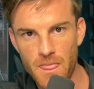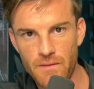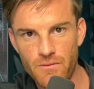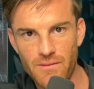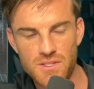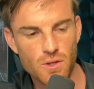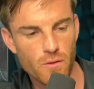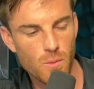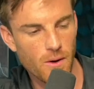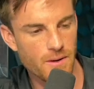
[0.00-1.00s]
If you have a
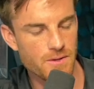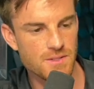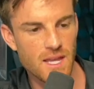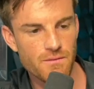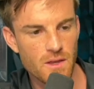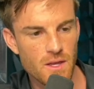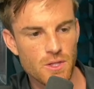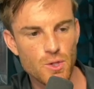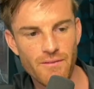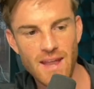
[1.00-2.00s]
silver bar in your safe,
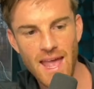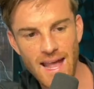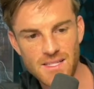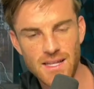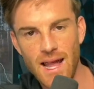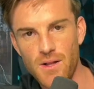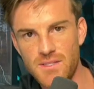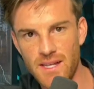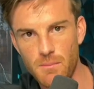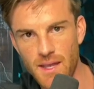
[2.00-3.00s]
you have an asset
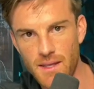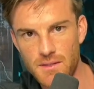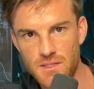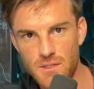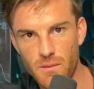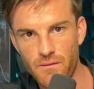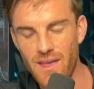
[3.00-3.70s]
outside of the banking system.